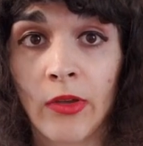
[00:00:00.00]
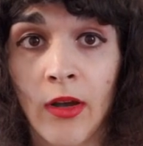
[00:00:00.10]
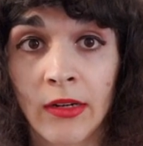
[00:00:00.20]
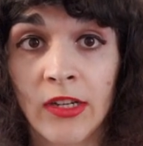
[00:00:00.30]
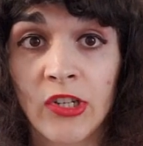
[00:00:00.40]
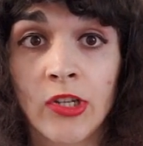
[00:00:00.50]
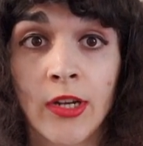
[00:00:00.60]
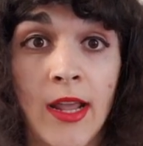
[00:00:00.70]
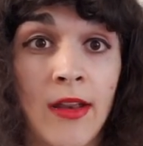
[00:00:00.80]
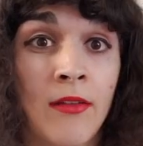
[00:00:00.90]

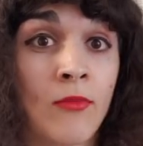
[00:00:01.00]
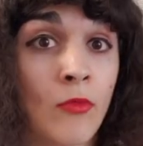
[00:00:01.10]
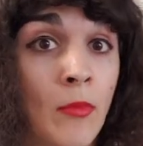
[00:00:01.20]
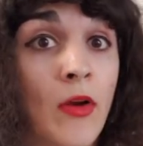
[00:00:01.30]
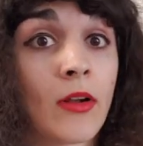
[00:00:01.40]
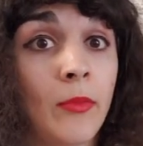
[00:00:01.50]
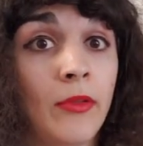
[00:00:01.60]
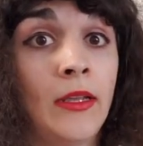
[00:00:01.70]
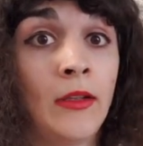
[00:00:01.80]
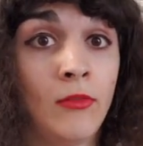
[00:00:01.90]
cognition and
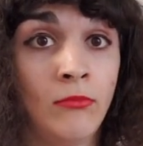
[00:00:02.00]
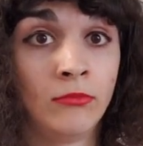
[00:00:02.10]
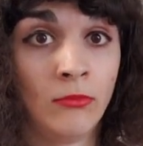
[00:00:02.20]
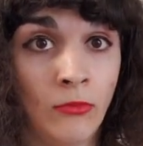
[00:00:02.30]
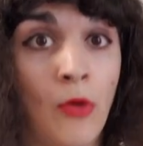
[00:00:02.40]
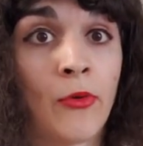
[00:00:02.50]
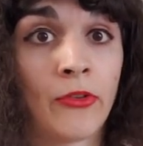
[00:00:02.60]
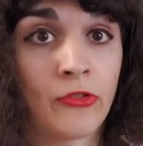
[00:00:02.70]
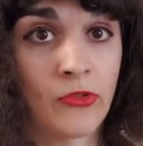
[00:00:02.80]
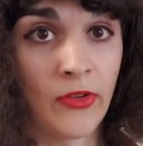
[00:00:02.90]
remarkably
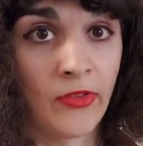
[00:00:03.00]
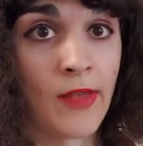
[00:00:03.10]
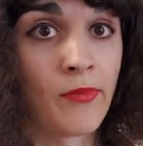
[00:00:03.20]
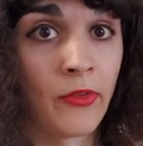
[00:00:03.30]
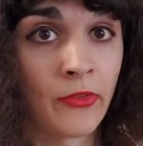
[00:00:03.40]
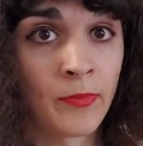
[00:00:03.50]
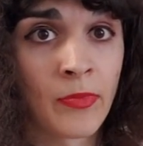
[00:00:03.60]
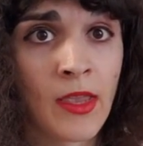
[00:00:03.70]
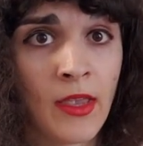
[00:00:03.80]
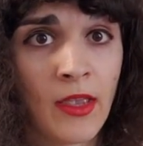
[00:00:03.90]
lowered stress levels.
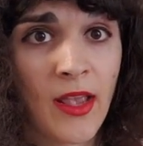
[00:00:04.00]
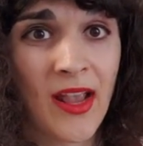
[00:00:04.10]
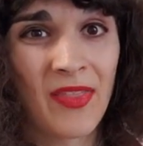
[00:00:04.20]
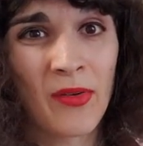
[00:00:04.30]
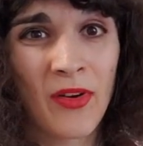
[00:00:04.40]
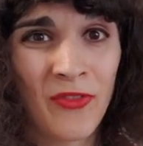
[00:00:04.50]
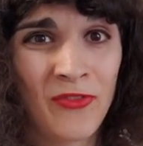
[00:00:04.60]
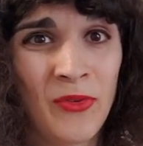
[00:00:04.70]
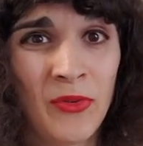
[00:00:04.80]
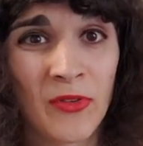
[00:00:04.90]
And there are a
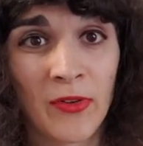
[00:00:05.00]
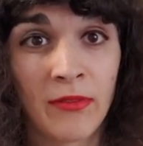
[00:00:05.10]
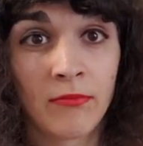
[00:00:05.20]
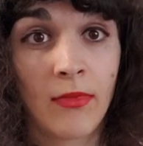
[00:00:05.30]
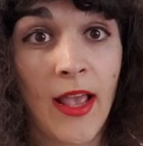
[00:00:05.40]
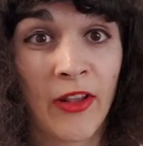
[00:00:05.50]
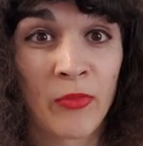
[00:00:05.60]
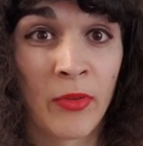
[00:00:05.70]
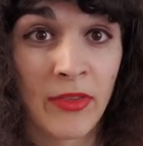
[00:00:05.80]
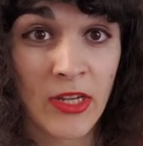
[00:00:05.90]
few different
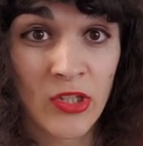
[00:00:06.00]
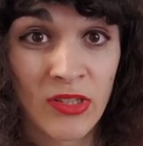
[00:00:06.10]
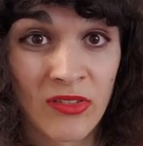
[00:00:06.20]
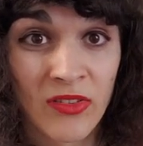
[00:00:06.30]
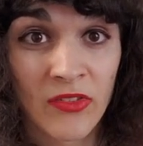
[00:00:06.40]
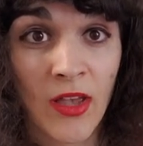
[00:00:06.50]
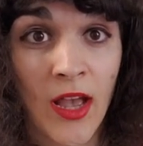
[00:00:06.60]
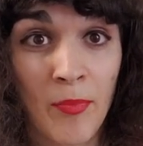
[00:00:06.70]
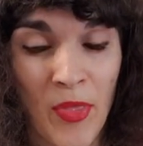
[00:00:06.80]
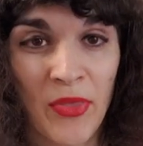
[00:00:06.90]
explanations,
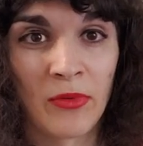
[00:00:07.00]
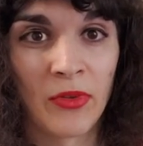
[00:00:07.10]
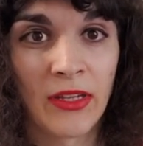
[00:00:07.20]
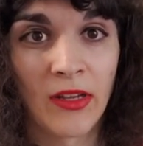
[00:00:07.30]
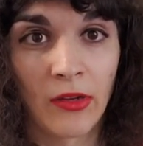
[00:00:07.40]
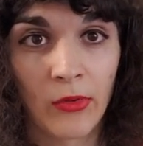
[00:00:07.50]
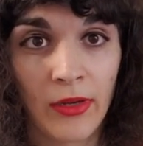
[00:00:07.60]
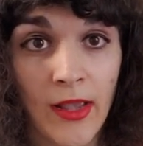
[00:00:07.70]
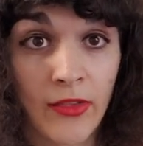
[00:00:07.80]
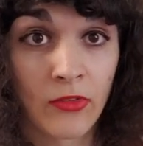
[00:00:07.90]
nothing really
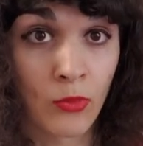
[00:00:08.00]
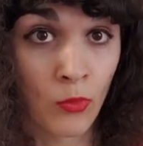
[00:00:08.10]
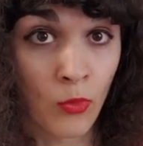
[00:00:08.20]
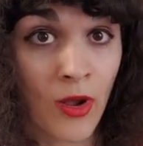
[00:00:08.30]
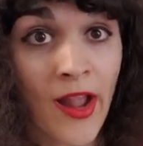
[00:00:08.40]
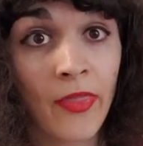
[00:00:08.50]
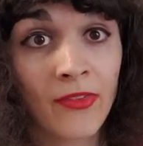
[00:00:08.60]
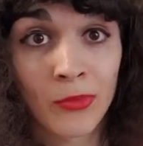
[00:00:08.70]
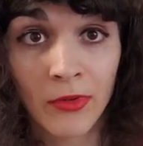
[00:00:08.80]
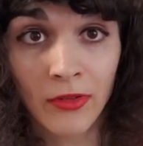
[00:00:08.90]
concrete as to why
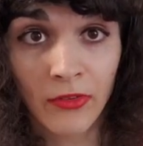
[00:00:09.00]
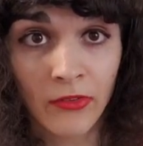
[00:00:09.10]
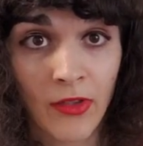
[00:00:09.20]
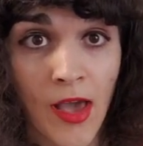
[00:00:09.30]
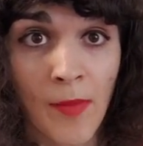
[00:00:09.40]
this works.